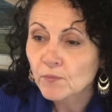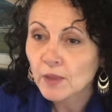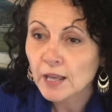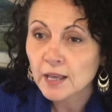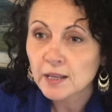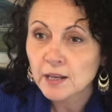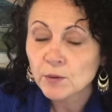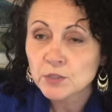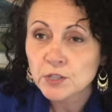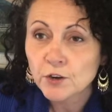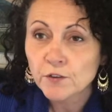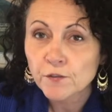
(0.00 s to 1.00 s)
and I was
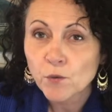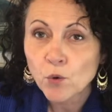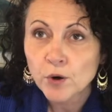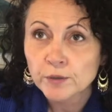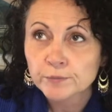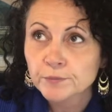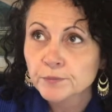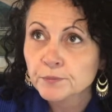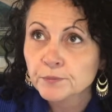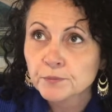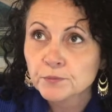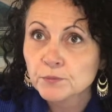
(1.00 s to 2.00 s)
there for
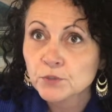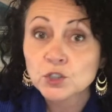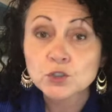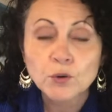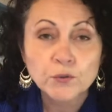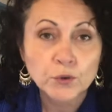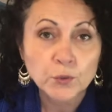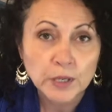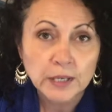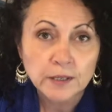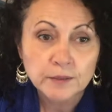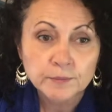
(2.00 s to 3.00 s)
just over a
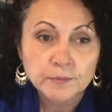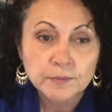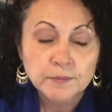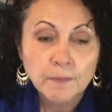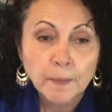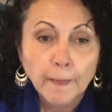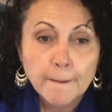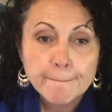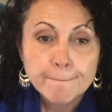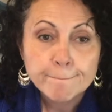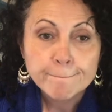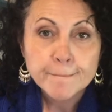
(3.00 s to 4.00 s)
week.
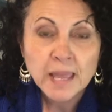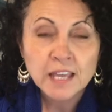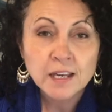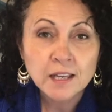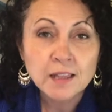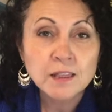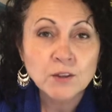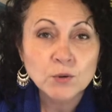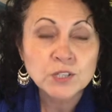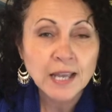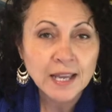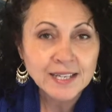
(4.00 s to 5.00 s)
And in
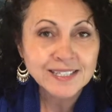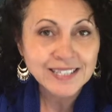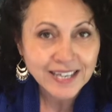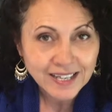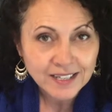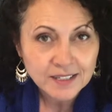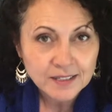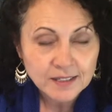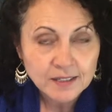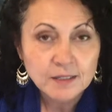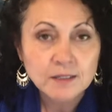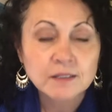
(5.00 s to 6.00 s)
those 8 days,
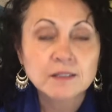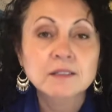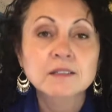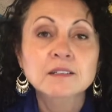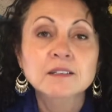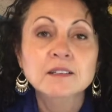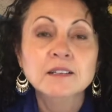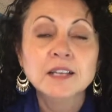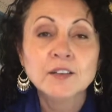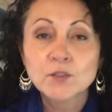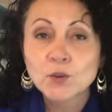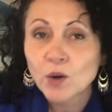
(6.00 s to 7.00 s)

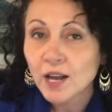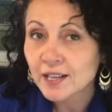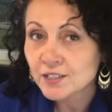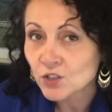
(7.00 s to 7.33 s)
even though I had